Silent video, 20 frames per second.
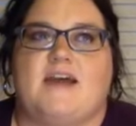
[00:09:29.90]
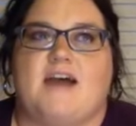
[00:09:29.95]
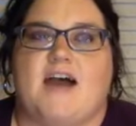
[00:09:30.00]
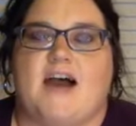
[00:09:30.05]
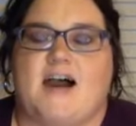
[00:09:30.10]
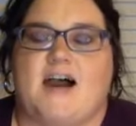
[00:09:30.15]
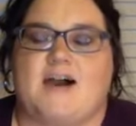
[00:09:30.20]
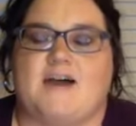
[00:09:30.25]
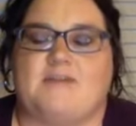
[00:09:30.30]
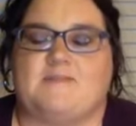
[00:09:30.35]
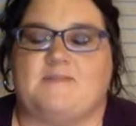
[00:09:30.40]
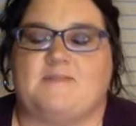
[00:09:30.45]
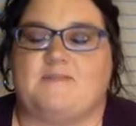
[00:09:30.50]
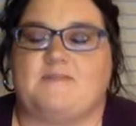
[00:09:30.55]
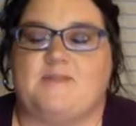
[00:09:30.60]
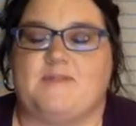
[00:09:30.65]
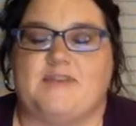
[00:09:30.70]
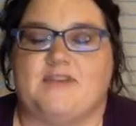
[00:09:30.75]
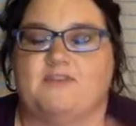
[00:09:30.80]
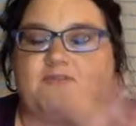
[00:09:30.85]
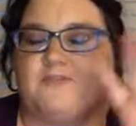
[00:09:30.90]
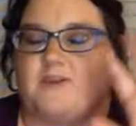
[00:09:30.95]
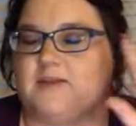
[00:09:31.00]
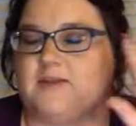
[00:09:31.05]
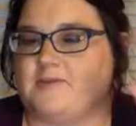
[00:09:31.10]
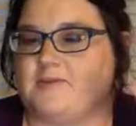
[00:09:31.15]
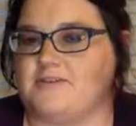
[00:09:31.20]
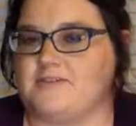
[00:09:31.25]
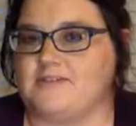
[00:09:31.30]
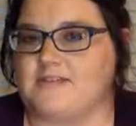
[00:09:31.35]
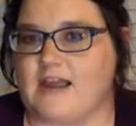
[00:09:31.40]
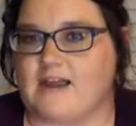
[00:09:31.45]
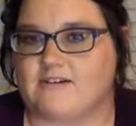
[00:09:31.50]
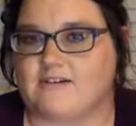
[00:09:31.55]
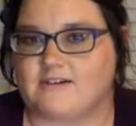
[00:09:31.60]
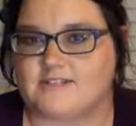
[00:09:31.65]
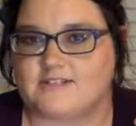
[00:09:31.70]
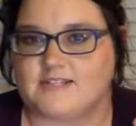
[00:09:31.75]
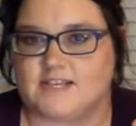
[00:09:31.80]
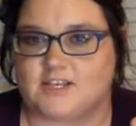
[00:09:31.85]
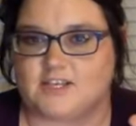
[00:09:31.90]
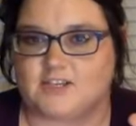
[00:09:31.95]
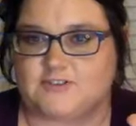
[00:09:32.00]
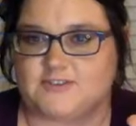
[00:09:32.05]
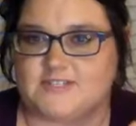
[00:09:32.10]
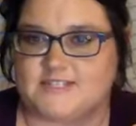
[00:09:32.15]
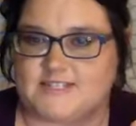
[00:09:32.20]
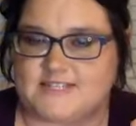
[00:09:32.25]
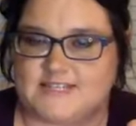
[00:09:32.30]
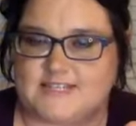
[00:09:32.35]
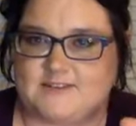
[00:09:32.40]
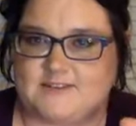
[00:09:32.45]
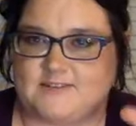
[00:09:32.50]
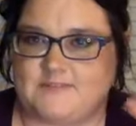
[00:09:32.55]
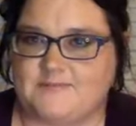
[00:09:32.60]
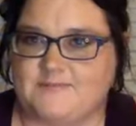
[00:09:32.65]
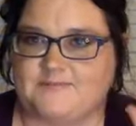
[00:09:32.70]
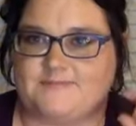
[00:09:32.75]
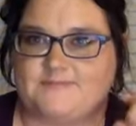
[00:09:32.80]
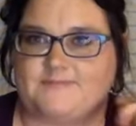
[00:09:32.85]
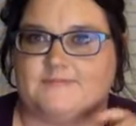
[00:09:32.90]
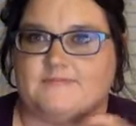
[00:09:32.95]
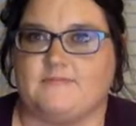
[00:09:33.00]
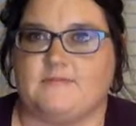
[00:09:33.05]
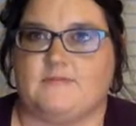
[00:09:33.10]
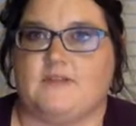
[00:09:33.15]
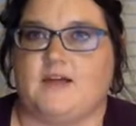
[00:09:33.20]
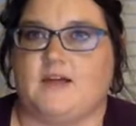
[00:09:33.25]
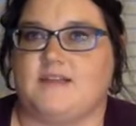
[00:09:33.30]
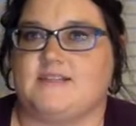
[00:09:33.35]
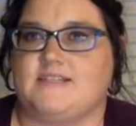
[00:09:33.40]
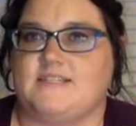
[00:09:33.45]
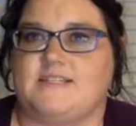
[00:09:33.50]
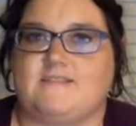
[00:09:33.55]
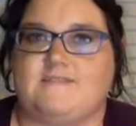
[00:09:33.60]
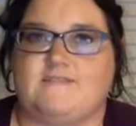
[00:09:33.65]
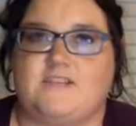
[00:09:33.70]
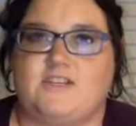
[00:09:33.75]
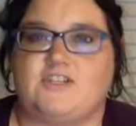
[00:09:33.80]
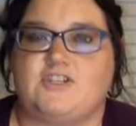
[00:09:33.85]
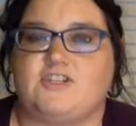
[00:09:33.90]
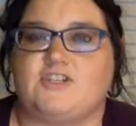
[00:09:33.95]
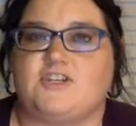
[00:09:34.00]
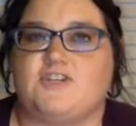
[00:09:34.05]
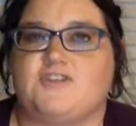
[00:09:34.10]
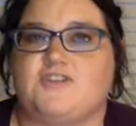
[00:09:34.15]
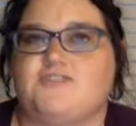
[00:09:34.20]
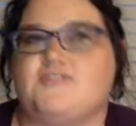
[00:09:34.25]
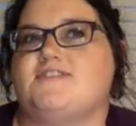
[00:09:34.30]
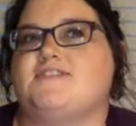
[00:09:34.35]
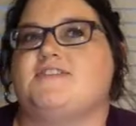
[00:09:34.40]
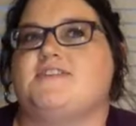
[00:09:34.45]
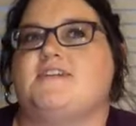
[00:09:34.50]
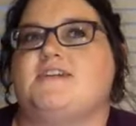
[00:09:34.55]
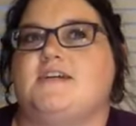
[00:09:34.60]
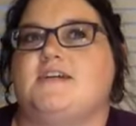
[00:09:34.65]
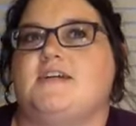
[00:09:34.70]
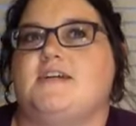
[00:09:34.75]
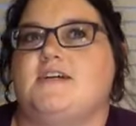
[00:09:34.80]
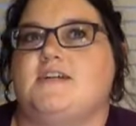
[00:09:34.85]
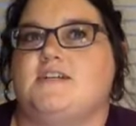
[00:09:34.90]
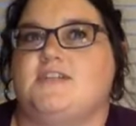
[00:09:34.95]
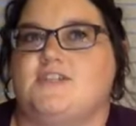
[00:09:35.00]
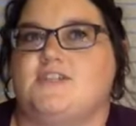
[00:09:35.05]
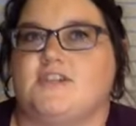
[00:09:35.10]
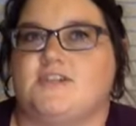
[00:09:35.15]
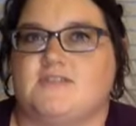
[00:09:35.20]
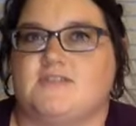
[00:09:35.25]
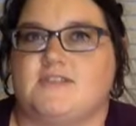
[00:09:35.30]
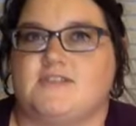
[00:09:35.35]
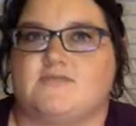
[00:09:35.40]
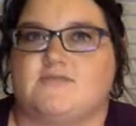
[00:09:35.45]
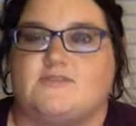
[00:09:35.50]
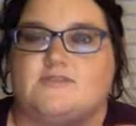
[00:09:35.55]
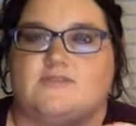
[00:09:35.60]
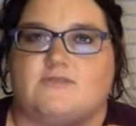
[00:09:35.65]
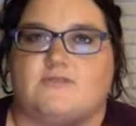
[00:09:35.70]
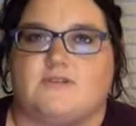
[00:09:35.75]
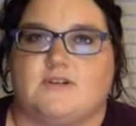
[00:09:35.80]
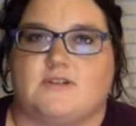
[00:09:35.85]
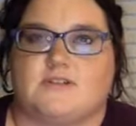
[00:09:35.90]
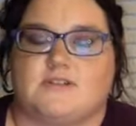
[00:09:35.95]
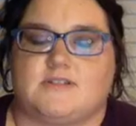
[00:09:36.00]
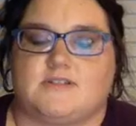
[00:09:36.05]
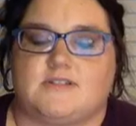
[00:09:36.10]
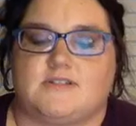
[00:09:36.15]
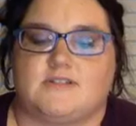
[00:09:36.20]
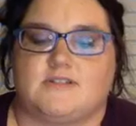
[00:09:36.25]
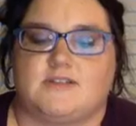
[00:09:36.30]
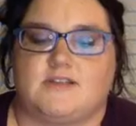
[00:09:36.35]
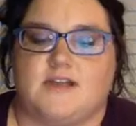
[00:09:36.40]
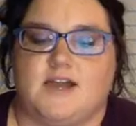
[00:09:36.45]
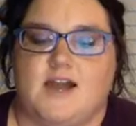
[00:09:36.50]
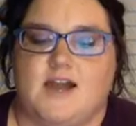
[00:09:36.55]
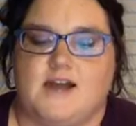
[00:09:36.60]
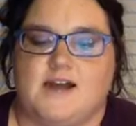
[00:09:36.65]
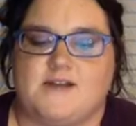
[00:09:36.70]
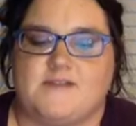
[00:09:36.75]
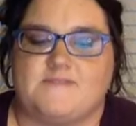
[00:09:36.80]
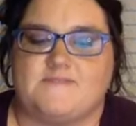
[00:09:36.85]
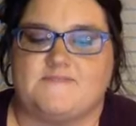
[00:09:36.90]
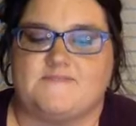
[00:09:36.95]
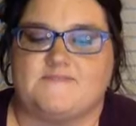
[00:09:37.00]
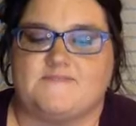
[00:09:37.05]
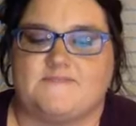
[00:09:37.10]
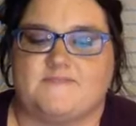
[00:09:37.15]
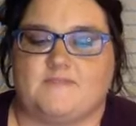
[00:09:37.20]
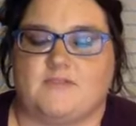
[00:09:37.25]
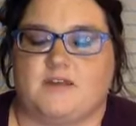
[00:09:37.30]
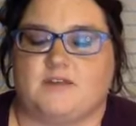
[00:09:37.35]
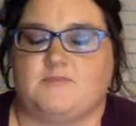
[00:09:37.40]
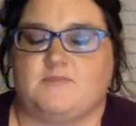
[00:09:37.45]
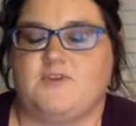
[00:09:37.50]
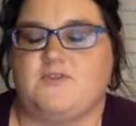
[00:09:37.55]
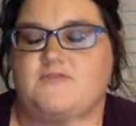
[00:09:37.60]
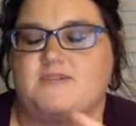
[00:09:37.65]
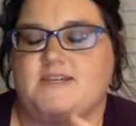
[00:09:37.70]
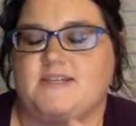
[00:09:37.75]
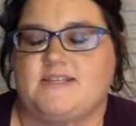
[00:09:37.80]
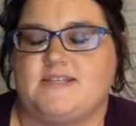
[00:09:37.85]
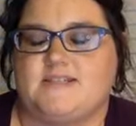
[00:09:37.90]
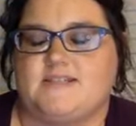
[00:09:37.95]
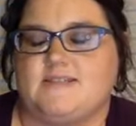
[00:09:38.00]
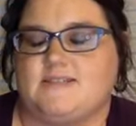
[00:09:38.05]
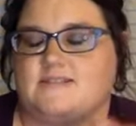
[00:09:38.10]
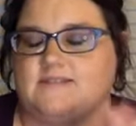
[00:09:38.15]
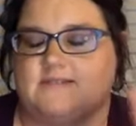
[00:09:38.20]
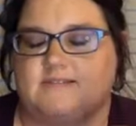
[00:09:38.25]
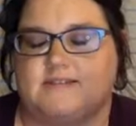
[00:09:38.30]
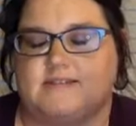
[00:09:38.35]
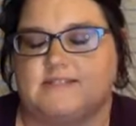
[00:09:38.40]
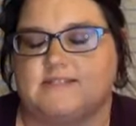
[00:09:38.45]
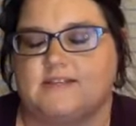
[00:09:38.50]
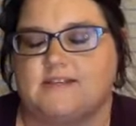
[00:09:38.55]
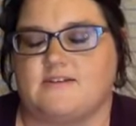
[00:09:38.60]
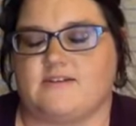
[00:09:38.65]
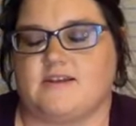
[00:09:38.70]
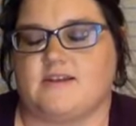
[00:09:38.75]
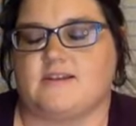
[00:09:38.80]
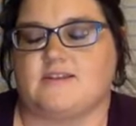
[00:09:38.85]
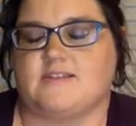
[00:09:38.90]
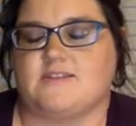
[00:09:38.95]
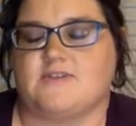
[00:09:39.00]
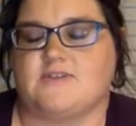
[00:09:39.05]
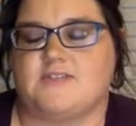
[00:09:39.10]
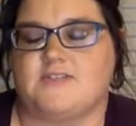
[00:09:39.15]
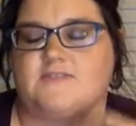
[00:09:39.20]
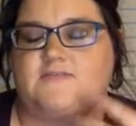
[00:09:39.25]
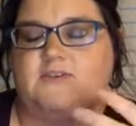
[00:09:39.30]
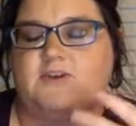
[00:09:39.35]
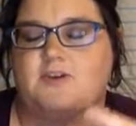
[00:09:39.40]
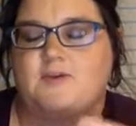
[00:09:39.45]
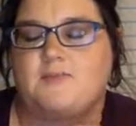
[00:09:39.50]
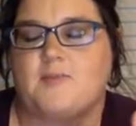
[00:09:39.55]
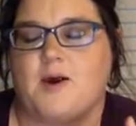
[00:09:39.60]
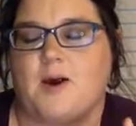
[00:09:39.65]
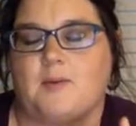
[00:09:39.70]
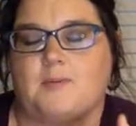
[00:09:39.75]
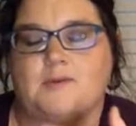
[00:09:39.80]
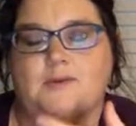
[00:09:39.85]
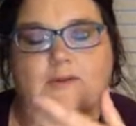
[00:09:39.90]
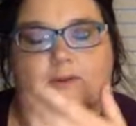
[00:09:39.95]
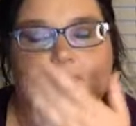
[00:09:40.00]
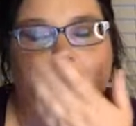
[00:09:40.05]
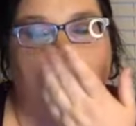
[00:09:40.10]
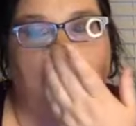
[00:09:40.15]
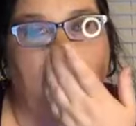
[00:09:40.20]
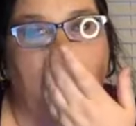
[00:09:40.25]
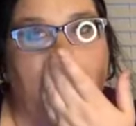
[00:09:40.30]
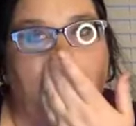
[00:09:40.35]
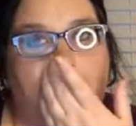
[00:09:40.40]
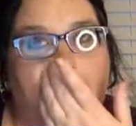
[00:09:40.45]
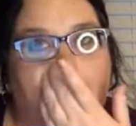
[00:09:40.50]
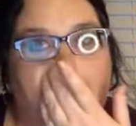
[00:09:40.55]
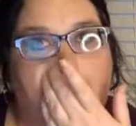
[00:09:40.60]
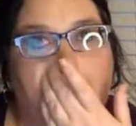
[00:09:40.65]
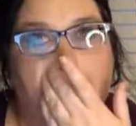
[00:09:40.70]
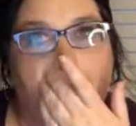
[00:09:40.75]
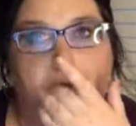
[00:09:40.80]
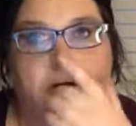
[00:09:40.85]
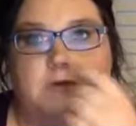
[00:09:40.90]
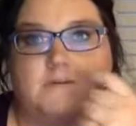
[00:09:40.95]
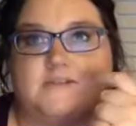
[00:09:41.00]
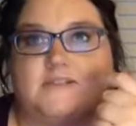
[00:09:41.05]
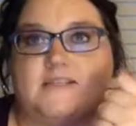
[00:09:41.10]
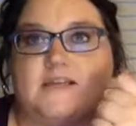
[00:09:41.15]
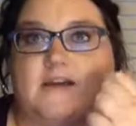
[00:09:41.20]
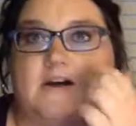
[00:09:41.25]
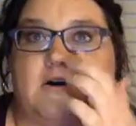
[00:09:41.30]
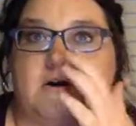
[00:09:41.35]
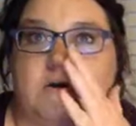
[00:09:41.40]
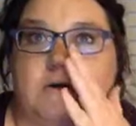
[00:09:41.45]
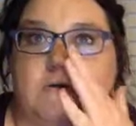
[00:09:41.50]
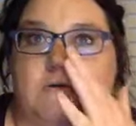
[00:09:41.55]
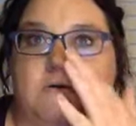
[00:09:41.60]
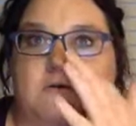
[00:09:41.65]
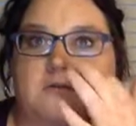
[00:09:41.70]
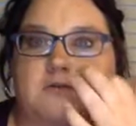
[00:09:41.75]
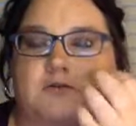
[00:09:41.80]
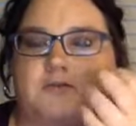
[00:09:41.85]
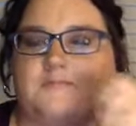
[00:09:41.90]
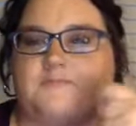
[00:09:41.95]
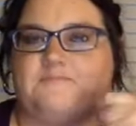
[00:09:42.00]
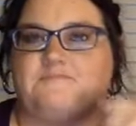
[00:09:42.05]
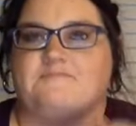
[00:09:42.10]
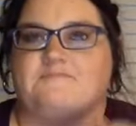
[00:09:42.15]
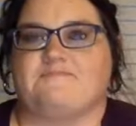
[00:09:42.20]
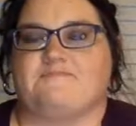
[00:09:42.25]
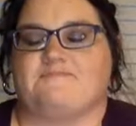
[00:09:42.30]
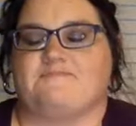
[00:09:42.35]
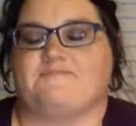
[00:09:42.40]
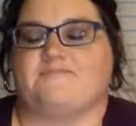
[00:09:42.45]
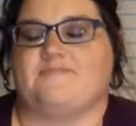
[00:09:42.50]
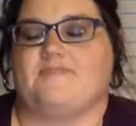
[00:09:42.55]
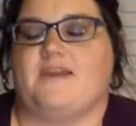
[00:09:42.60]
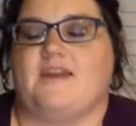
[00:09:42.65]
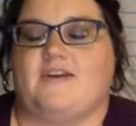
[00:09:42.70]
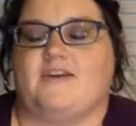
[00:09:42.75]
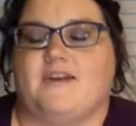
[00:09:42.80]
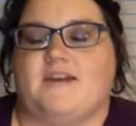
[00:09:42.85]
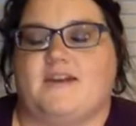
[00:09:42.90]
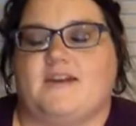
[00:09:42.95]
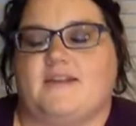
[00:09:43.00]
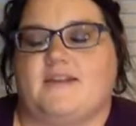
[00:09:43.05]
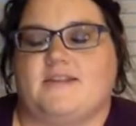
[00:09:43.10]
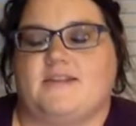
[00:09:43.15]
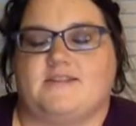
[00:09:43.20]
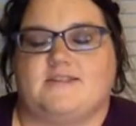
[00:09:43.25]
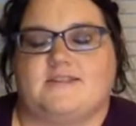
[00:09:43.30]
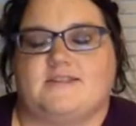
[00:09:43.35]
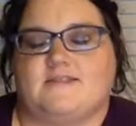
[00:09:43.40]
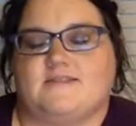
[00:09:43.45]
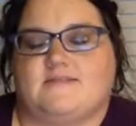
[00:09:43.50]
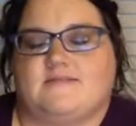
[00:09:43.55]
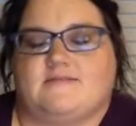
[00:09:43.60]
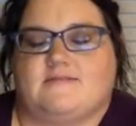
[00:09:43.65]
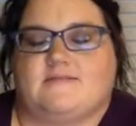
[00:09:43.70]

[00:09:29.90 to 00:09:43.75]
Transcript: Um, the big rainbow towers that you see. A lot of T V shows show this resort. Um, a lot of movies, et cetera. So it's a very popular hotel area, and it's